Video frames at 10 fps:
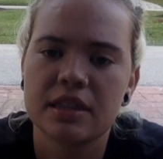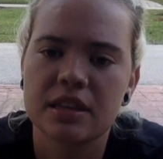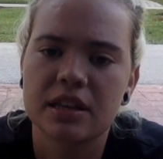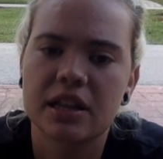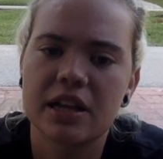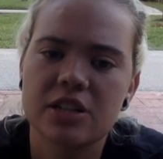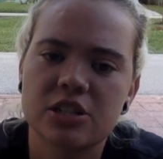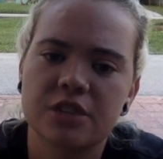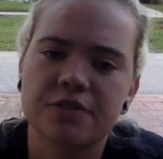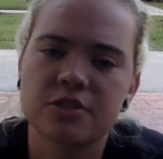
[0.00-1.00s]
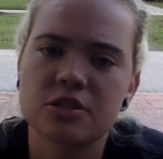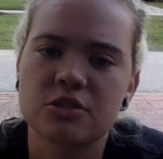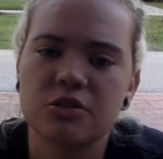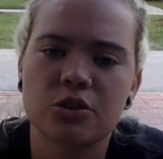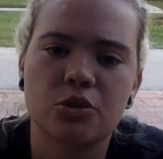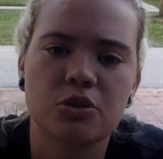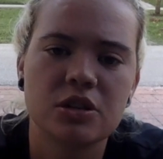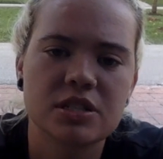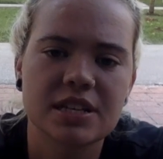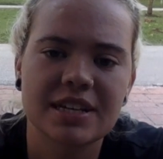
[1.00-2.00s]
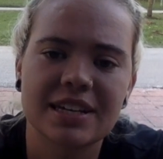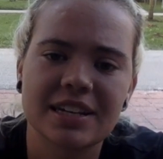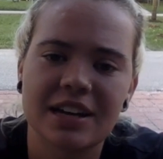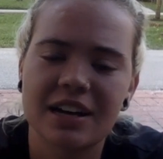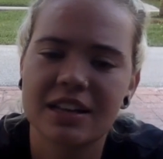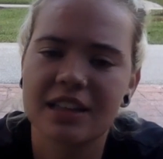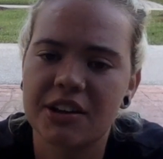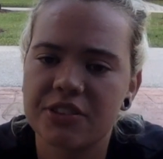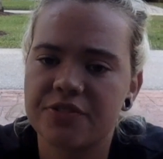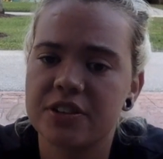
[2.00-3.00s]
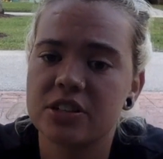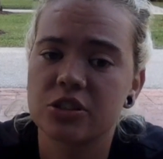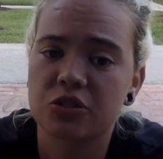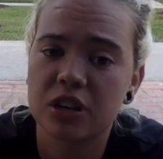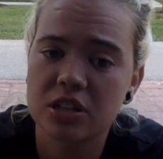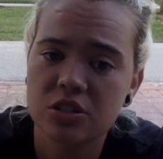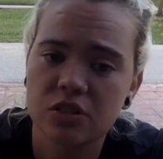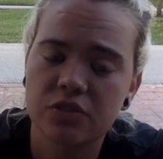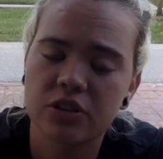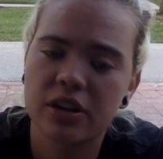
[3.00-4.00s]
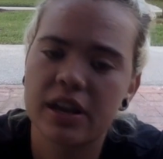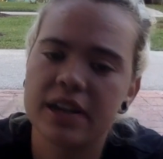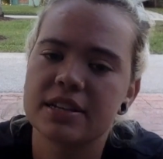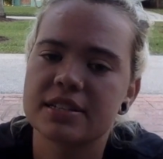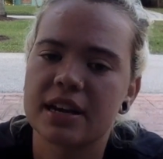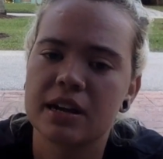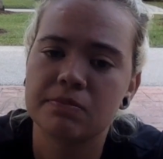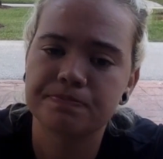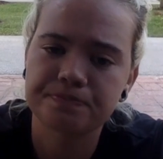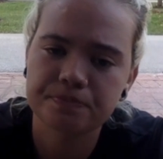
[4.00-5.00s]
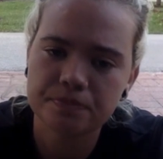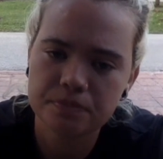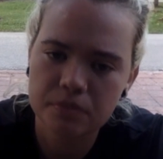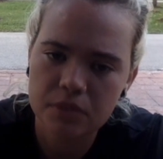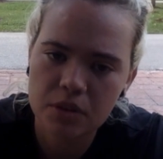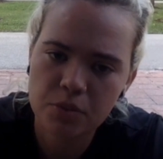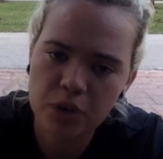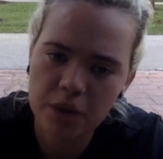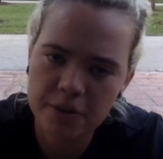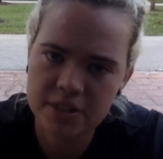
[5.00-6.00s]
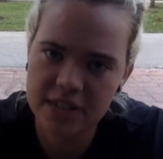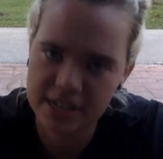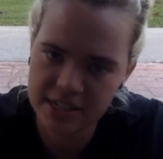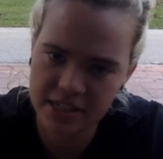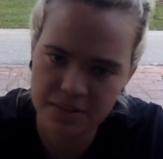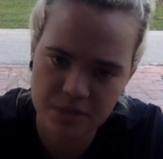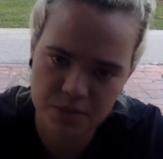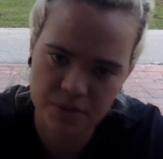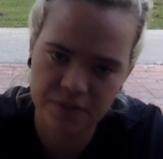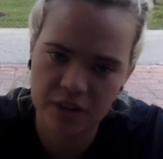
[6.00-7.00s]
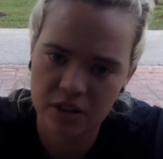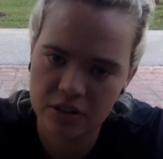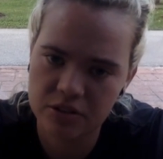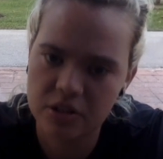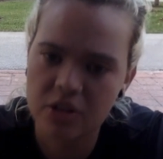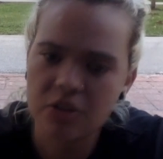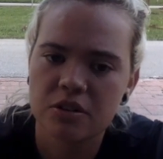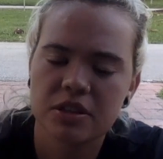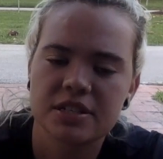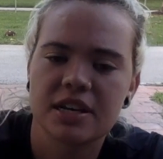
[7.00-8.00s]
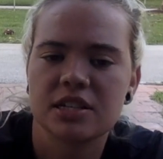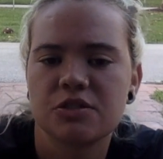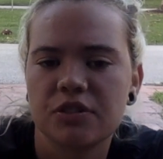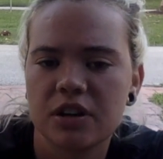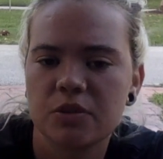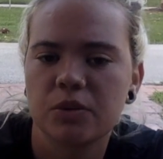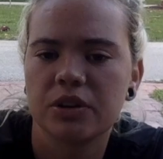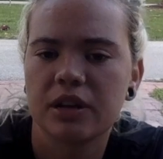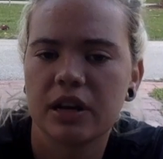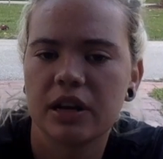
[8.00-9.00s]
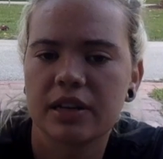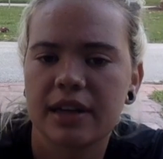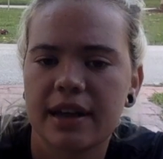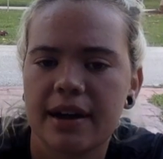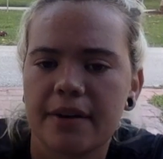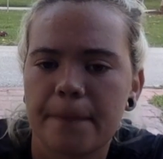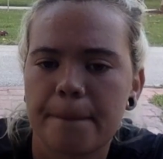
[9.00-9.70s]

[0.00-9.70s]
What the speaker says: The client shuffles through the course and cannot allow the feet to cross over at any time. Proper technique must be followed or the test run will not count.